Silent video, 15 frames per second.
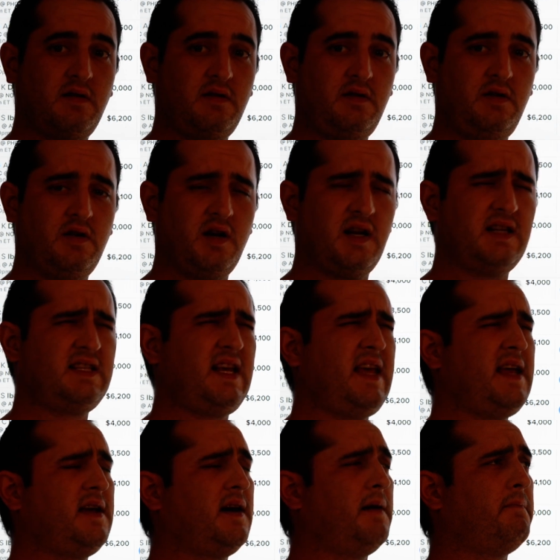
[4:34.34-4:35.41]
you're going to
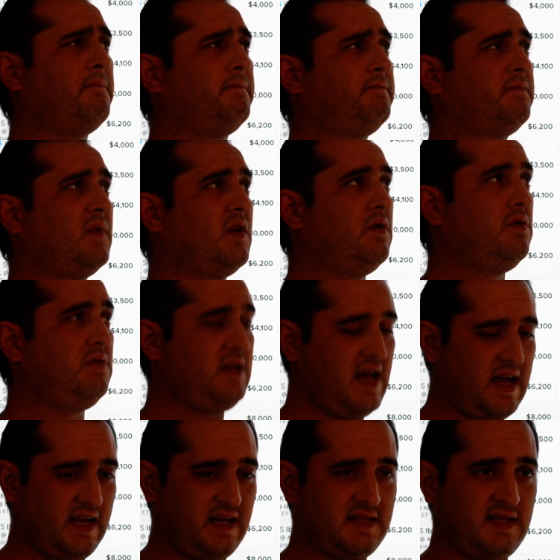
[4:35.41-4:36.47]
take, who the
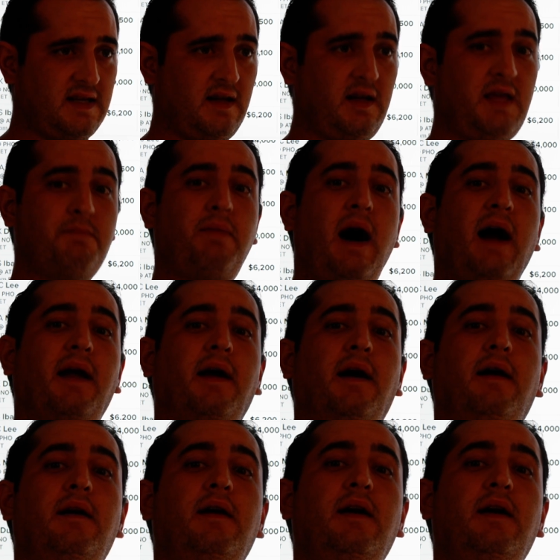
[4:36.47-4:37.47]
heck is it? Ibaka.